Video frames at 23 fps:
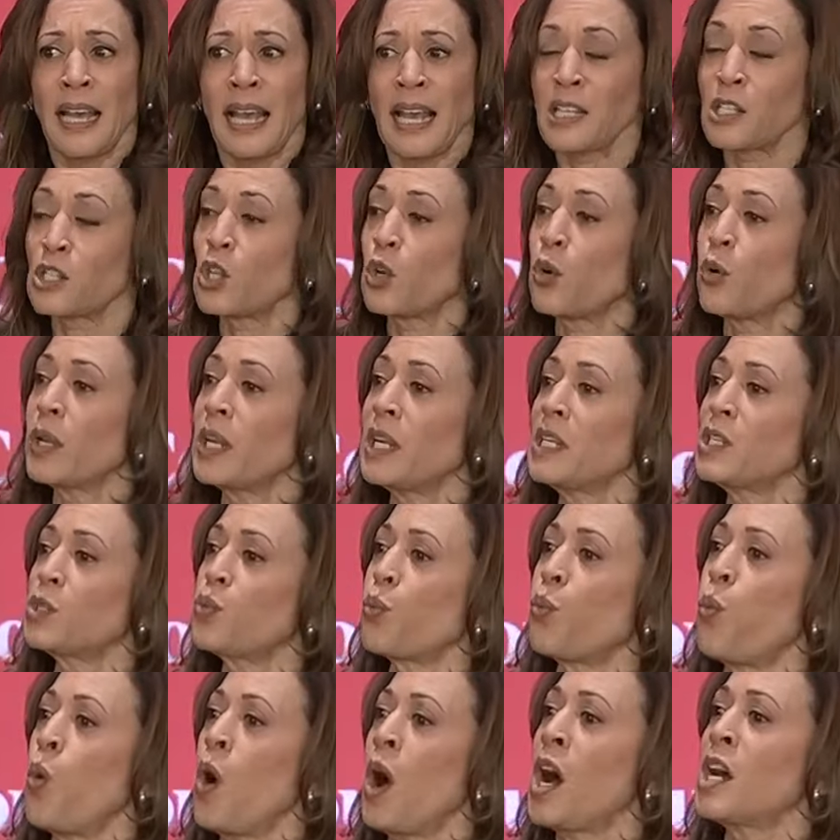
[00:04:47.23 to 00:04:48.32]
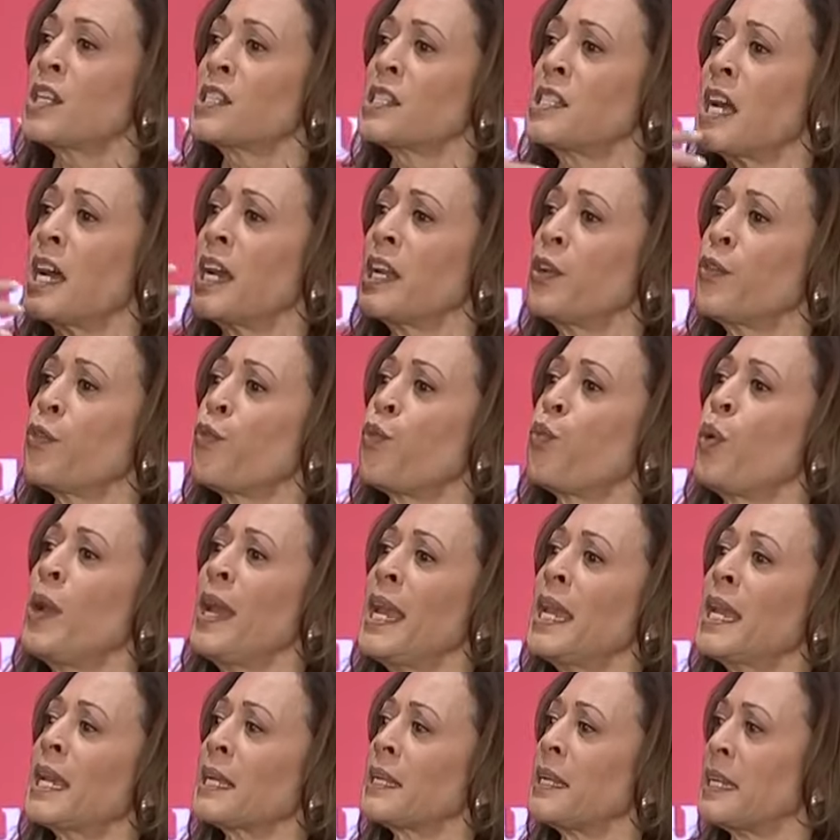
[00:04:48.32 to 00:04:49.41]
As though it is a sign of
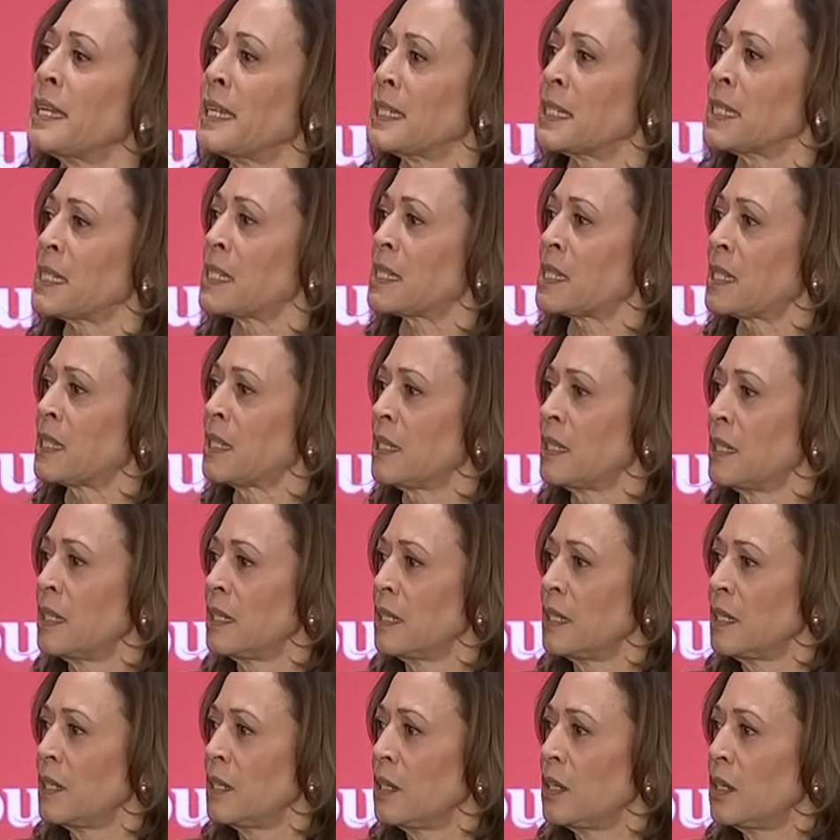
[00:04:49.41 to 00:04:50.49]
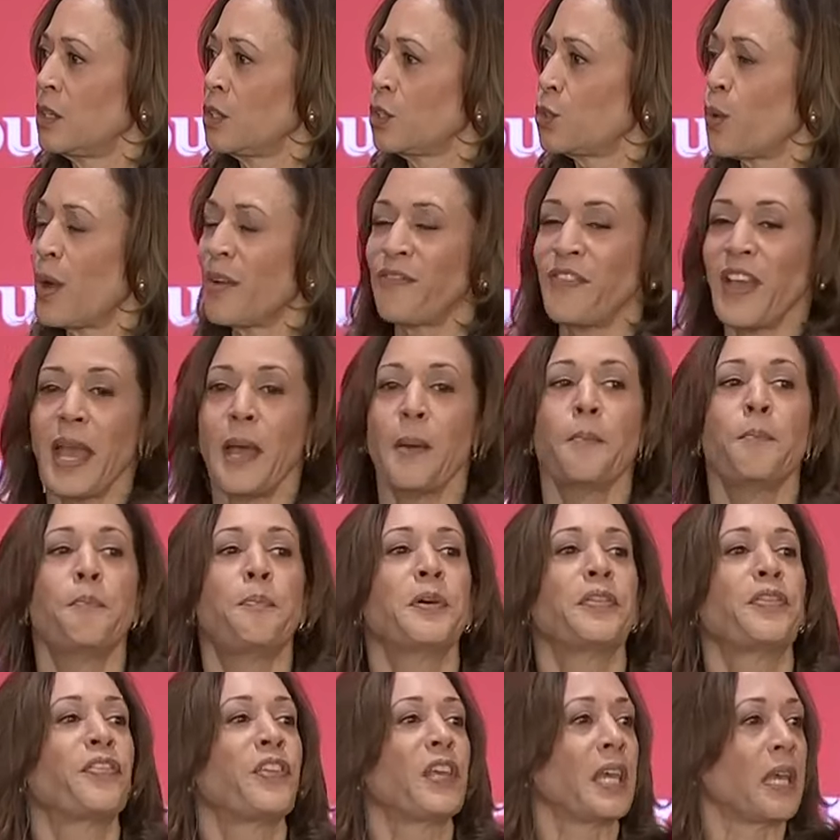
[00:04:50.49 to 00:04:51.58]
weakness to have
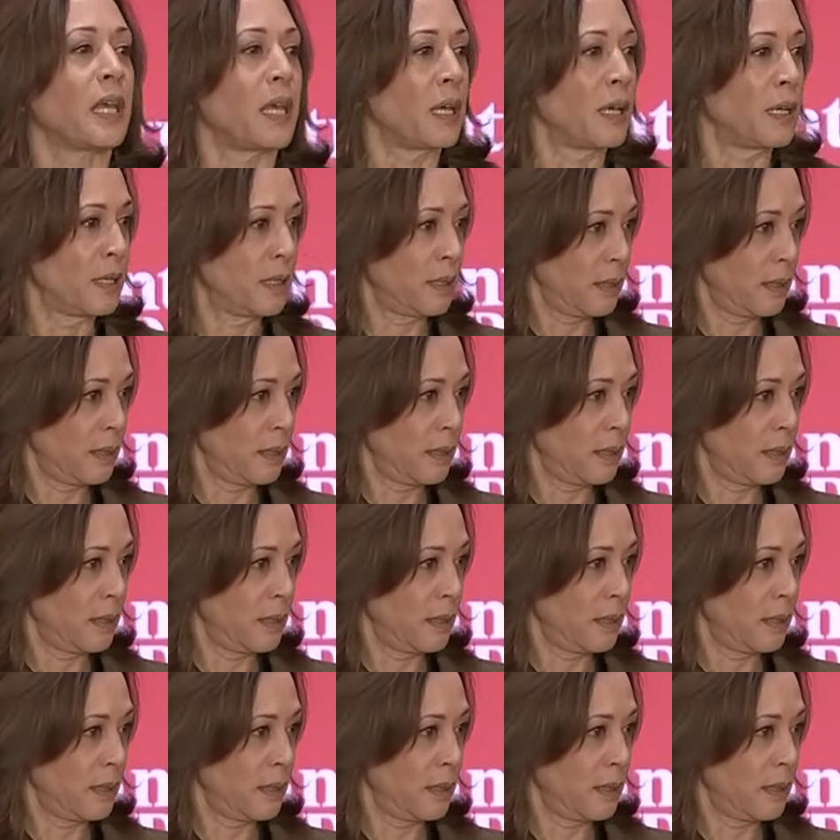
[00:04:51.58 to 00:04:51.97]
empathy,